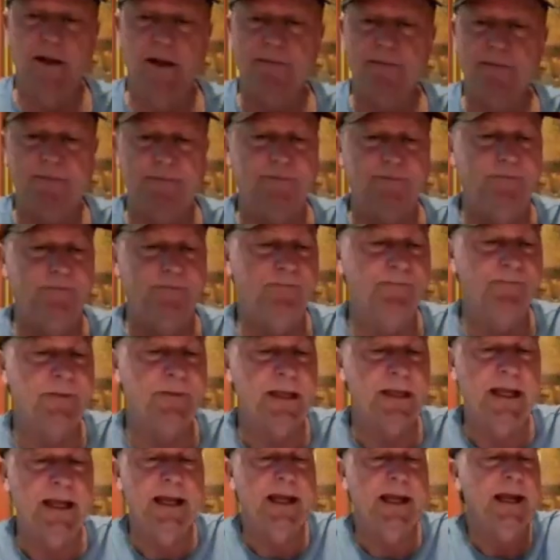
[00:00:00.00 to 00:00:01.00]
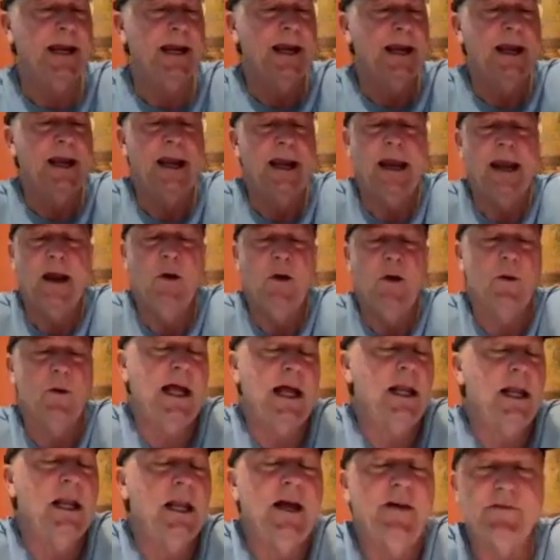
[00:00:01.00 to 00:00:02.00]
Well,
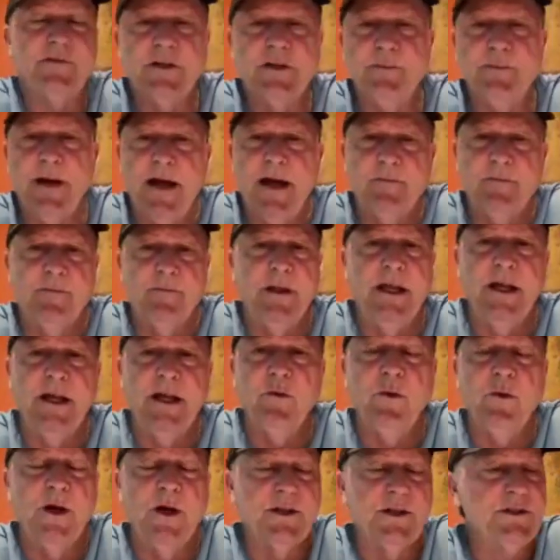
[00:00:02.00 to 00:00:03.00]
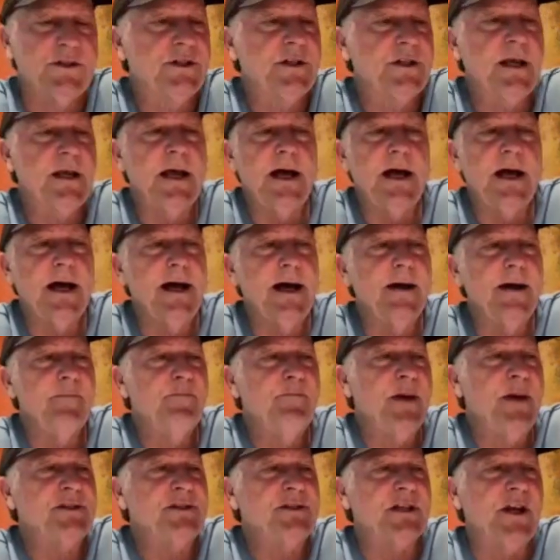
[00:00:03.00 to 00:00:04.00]
what I loved about Mia was
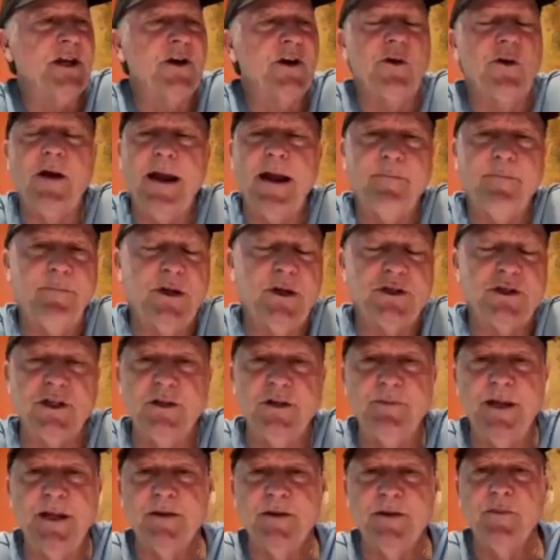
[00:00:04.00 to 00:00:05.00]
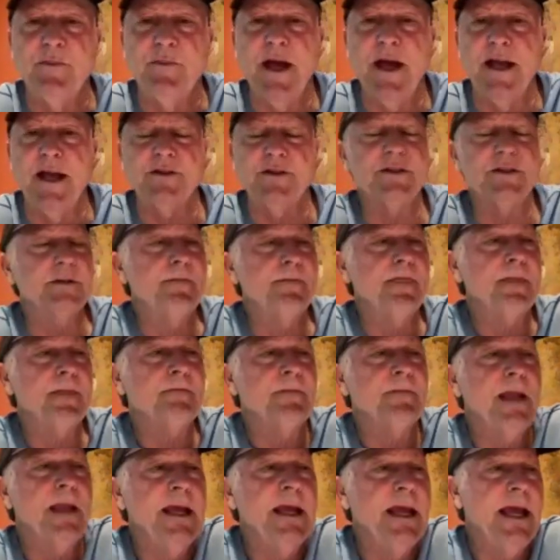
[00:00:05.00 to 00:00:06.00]
basically her ambition to be the best.
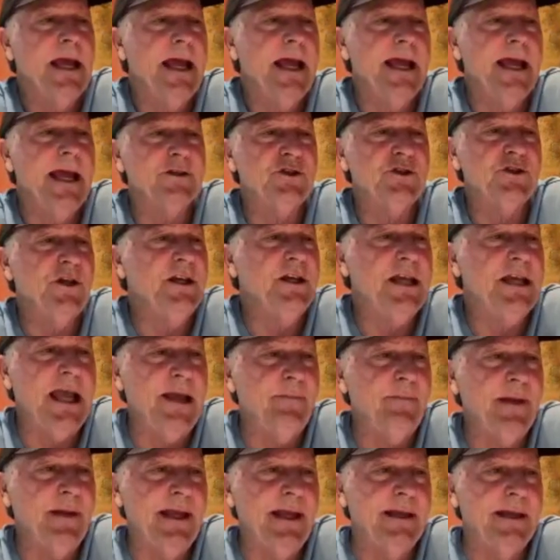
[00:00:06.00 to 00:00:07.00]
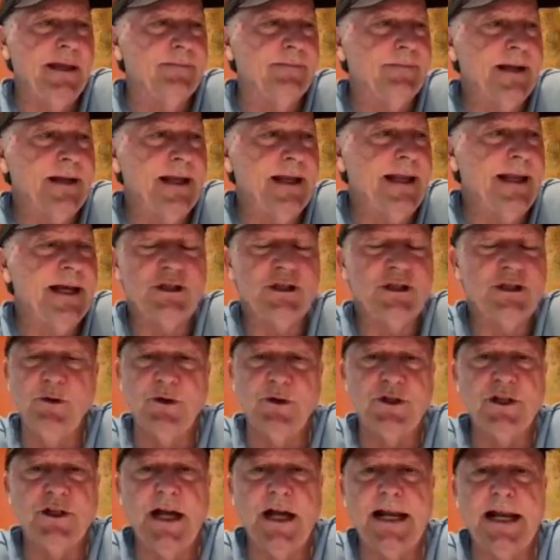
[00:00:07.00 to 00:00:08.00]
And she came in like she
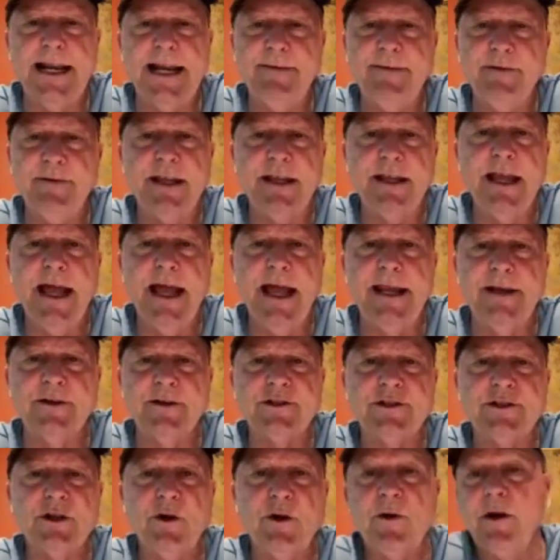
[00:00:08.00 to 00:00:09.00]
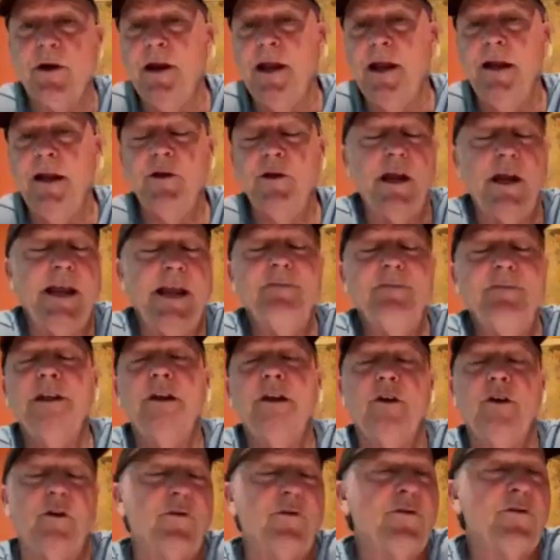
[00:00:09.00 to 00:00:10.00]
was shot out of a cannon. So
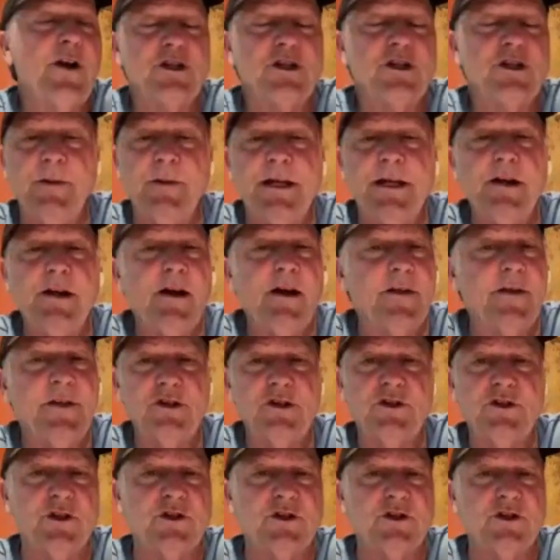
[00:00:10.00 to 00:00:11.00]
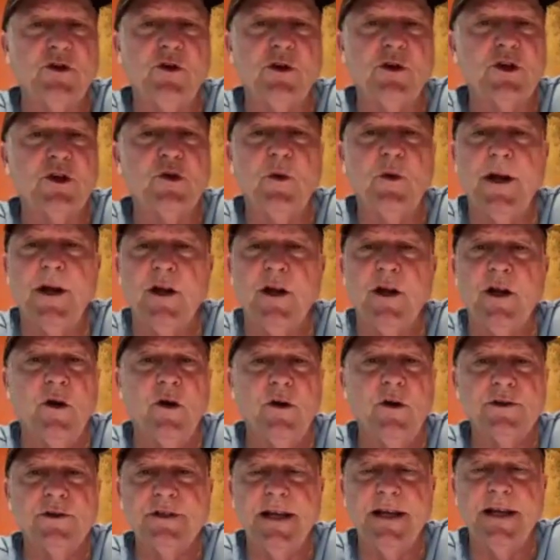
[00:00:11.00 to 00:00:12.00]
even in her freshman year, I think she scored 20
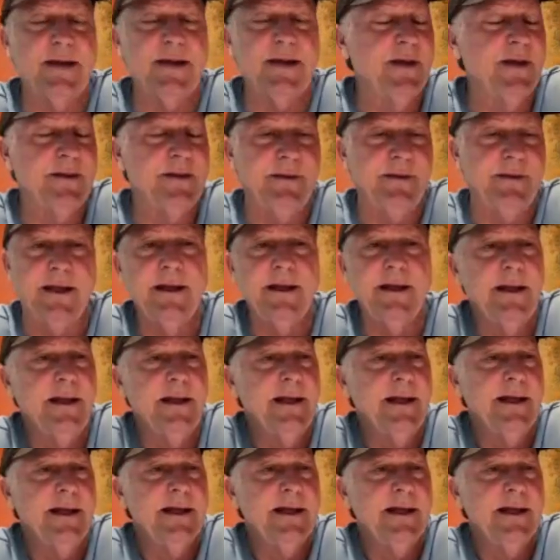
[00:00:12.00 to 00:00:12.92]
goals and had maybe